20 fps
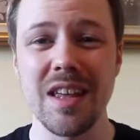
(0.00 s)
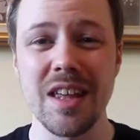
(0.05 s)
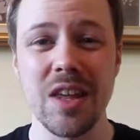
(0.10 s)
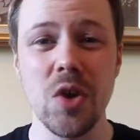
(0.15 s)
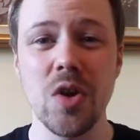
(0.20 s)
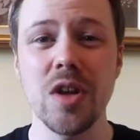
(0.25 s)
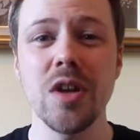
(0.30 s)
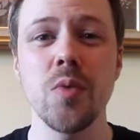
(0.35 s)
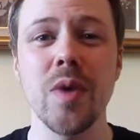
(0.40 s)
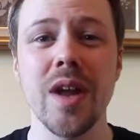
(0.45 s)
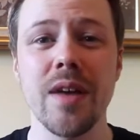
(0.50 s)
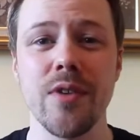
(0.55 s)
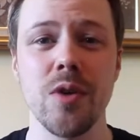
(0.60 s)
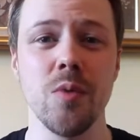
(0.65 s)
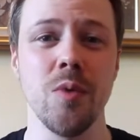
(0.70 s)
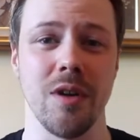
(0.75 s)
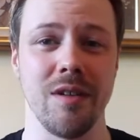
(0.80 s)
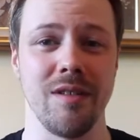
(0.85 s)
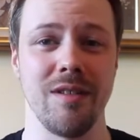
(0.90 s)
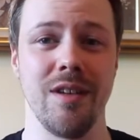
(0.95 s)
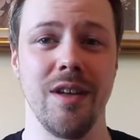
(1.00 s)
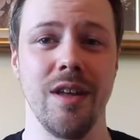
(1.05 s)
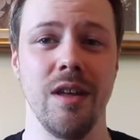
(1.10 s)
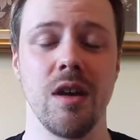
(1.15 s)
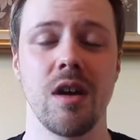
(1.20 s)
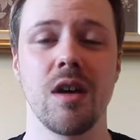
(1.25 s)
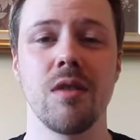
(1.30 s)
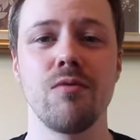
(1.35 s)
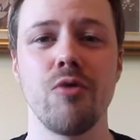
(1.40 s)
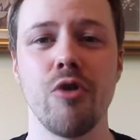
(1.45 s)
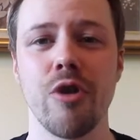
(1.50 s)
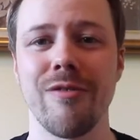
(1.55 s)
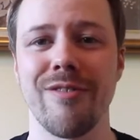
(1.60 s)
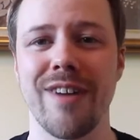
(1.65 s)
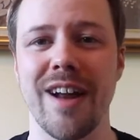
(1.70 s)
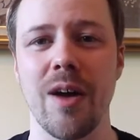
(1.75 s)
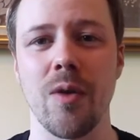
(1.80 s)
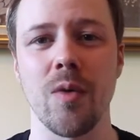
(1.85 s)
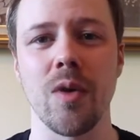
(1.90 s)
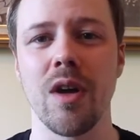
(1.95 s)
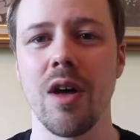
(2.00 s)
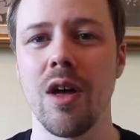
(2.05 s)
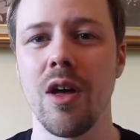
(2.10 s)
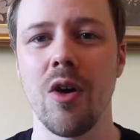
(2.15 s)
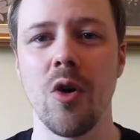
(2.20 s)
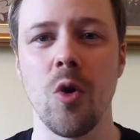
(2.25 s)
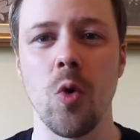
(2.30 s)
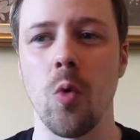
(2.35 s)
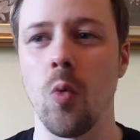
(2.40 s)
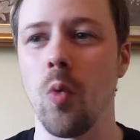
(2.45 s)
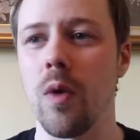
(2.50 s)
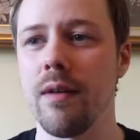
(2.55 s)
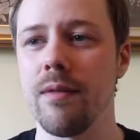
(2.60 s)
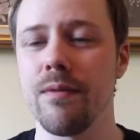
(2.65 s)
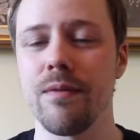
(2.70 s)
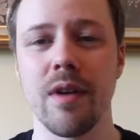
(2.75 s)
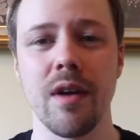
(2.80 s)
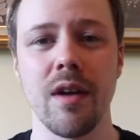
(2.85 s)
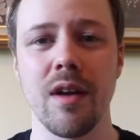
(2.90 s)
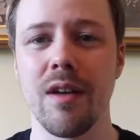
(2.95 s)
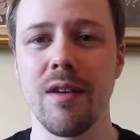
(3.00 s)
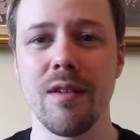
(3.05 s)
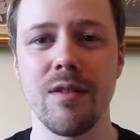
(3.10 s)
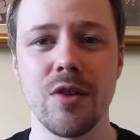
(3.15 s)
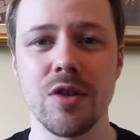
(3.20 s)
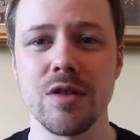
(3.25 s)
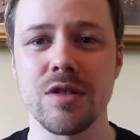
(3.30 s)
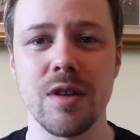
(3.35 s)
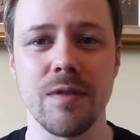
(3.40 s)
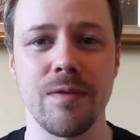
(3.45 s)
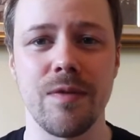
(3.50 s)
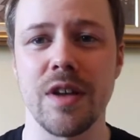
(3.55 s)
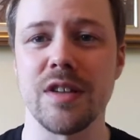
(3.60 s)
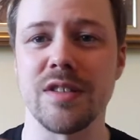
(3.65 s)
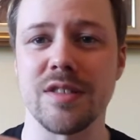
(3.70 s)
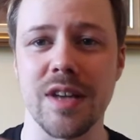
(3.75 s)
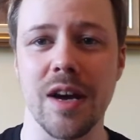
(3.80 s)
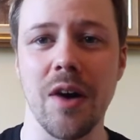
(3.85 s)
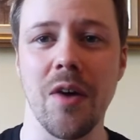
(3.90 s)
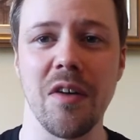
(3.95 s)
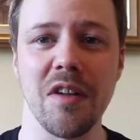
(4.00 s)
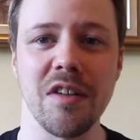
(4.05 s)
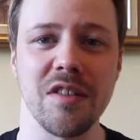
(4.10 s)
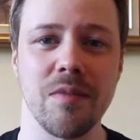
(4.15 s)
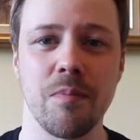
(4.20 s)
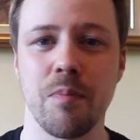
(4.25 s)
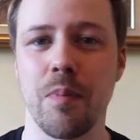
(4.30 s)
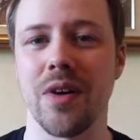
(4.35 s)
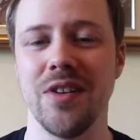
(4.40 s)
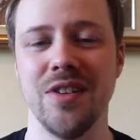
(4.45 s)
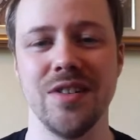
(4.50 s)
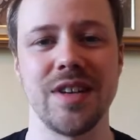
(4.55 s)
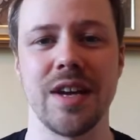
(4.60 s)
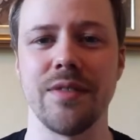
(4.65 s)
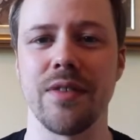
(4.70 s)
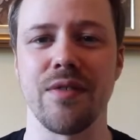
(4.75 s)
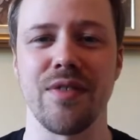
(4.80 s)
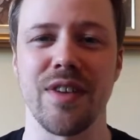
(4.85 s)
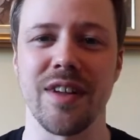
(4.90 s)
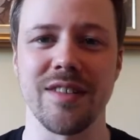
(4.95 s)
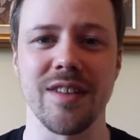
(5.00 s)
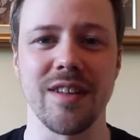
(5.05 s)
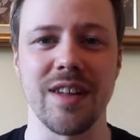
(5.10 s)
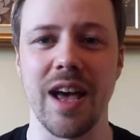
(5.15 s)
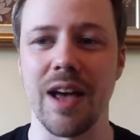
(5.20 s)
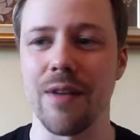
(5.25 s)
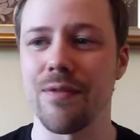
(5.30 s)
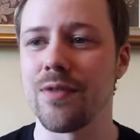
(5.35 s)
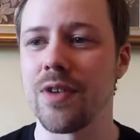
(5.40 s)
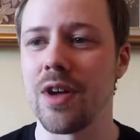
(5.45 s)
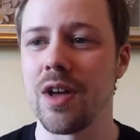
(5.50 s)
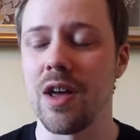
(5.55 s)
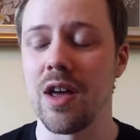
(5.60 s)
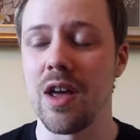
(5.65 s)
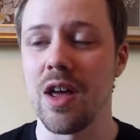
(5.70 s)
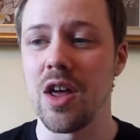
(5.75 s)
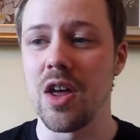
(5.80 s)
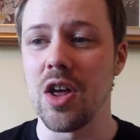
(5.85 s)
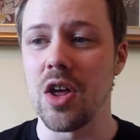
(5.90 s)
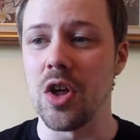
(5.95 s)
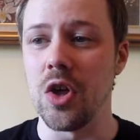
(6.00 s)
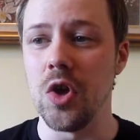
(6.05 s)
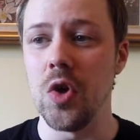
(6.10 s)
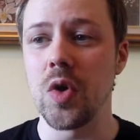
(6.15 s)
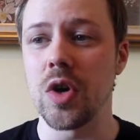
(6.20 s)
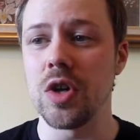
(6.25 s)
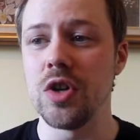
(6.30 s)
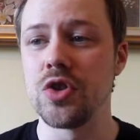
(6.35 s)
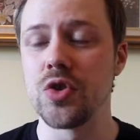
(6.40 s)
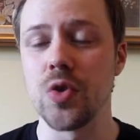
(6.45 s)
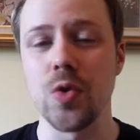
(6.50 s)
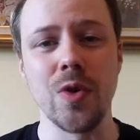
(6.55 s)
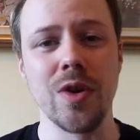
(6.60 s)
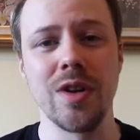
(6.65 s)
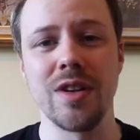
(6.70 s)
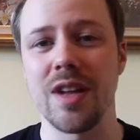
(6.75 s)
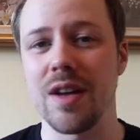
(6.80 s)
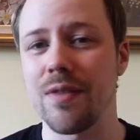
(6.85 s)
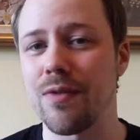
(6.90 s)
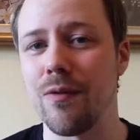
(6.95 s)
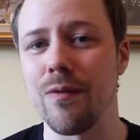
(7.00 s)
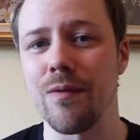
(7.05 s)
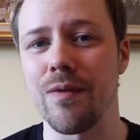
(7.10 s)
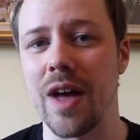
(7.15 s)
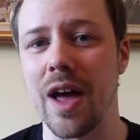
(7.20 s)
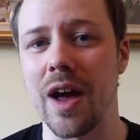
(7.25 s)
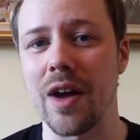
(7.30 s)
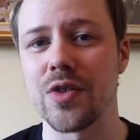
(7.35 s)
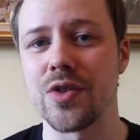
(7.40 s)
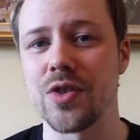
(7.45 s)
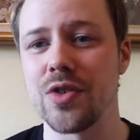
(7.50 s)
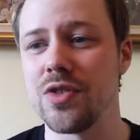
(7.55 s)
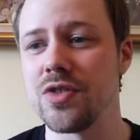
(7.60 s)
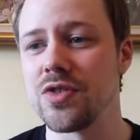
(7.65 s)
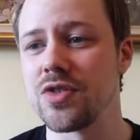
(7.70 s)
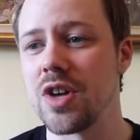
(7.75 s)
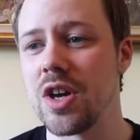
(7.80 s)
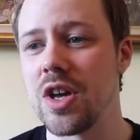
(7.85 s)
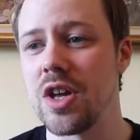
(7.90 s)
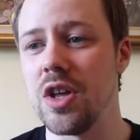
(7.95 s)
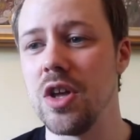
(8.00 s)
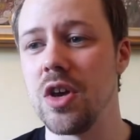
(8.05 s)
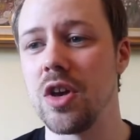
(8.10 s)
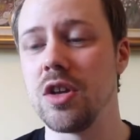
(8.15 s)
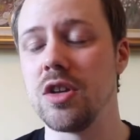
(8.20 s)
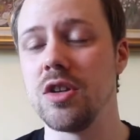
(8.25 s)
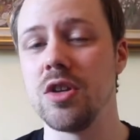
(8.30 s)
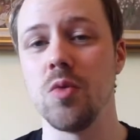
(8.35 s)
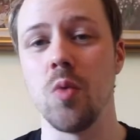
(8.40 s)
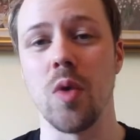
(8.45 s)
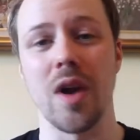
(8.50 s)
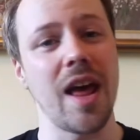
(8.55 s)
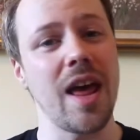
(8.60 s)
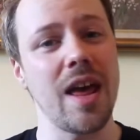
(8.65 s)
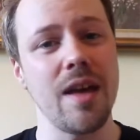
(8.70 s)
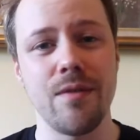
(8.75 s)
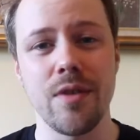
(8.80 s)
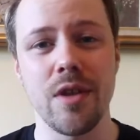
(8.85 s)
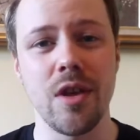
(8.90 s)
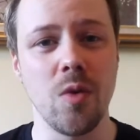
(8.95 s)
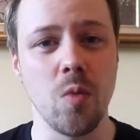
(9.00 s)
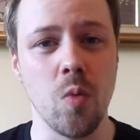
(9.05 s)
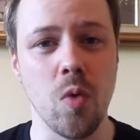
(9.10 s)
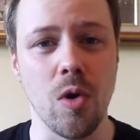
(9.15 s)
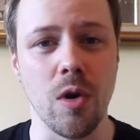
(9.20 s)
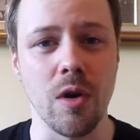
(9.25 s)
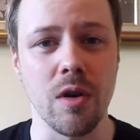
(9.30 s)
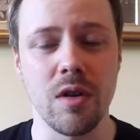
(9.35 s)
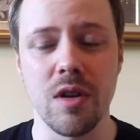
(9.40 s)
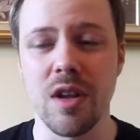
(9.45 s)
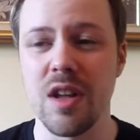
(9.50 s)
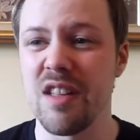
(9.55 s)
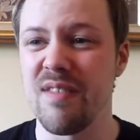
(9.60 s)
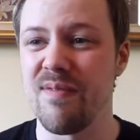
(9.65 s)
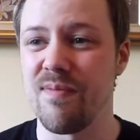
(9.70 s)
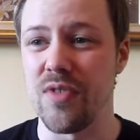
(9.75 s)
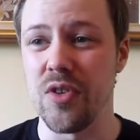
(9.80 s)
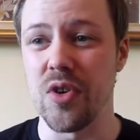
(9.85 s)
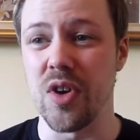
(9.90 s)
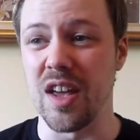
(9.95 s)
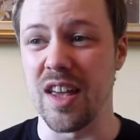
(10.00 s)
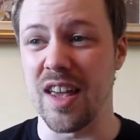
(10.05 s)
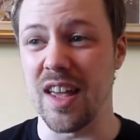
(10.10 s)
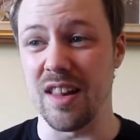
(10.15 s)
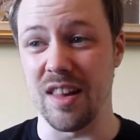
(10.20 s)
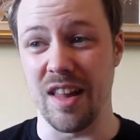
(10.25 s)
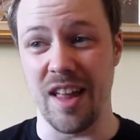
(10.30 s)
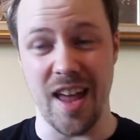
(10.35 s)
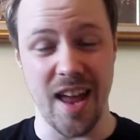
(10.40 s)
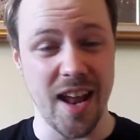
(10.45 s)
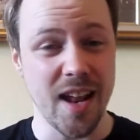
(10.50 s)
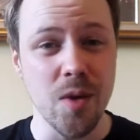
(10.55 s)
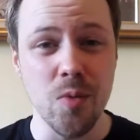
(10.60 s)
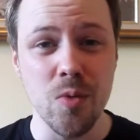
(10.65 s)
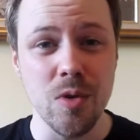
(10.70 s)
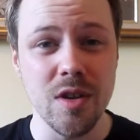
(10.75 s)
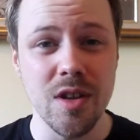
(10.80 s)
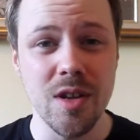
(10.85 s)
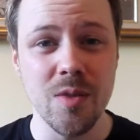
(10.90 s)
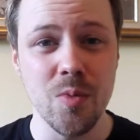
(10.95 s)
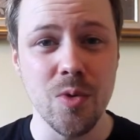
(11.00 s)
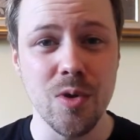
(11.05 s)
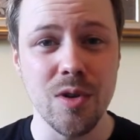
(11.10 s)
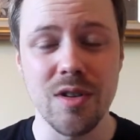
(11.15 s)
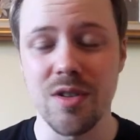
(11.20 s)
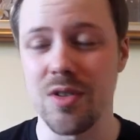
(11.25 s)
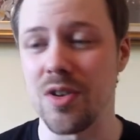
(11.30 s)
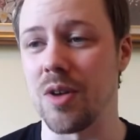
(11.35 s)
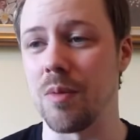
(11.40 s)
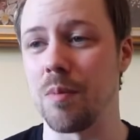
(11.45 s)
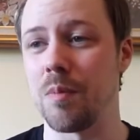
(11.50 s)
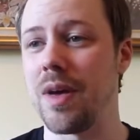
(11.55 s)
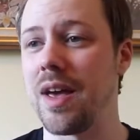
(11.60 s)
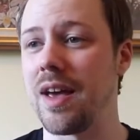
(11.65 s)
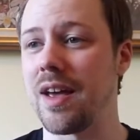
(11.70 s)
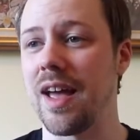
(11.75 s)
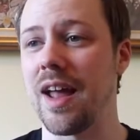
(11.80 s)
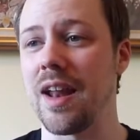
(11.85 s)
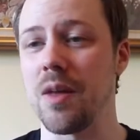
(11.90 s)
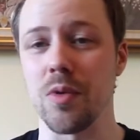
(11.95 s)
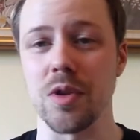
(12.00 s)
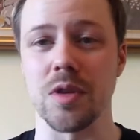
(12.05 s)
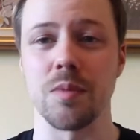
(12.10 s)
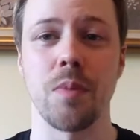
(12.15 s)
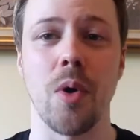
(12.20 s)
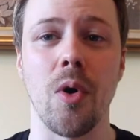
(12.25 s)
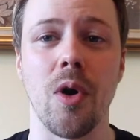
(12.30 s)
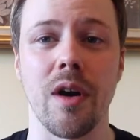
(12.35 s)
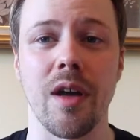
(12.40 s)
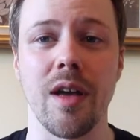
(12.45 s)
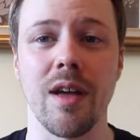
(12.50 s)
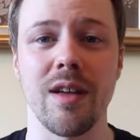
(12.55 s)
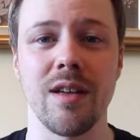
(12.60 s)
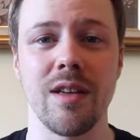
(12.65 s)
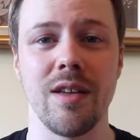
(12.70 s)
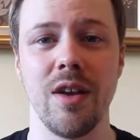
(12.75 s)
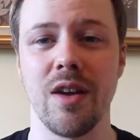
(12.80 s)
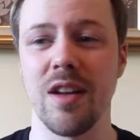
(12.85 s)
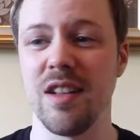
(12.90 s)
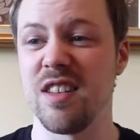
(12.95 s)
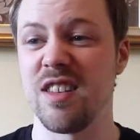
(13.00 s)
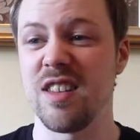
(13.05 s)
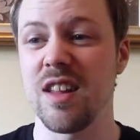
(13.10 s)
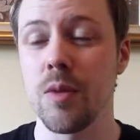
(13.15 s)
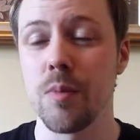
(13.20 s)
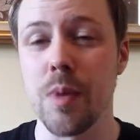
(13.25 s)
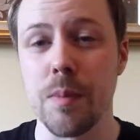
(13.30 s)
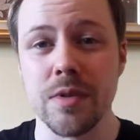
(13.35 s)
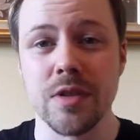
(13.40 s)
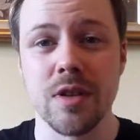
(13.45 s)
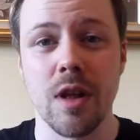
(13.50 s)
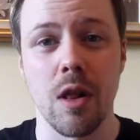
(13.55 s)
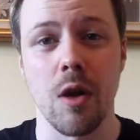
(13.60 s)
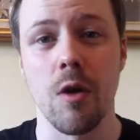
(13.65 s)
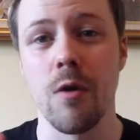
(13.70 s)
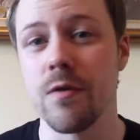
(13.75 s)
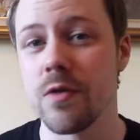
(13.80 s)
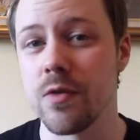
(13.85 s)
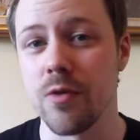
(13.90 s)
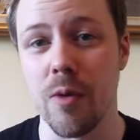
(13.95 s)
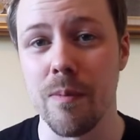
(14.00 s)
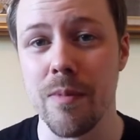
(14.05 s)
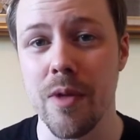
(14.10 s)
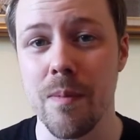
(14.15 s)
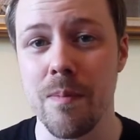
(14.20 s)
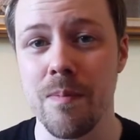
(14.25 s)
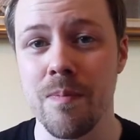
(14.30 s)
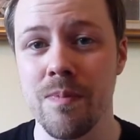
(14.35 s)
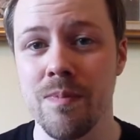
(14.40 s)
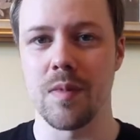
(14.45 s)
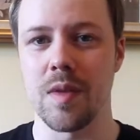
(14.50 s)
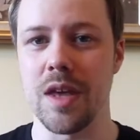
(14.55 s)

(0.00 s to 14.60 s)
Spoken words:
You can do whatever you want. You can run around with just your fists out and just punch everything to death. You can join different factions. You can do whatever you want. You can kill anyone you want. You can pick anyone's pocket. You can steal people's clothes from them.